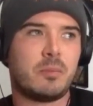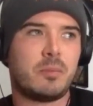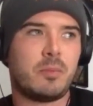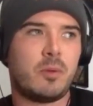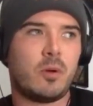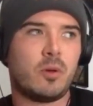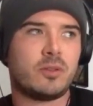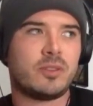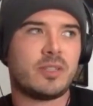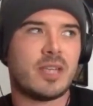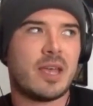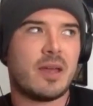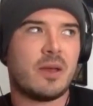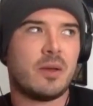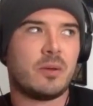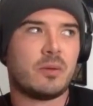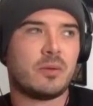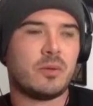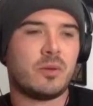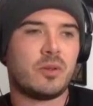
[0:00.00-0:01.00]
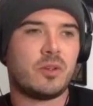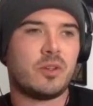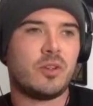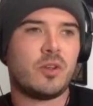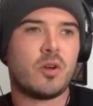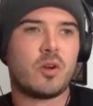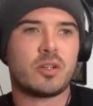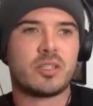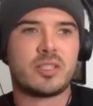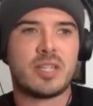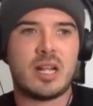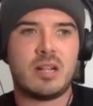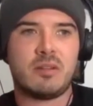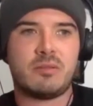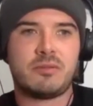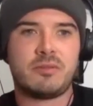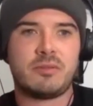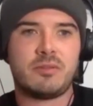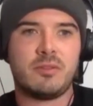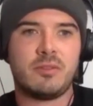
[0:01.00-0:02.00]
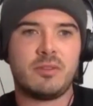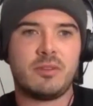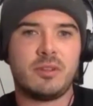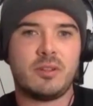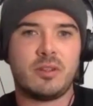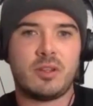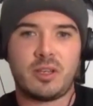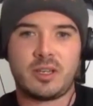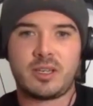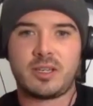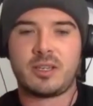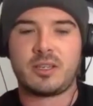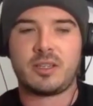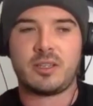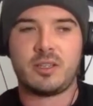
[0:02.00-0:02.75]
put down yourself, like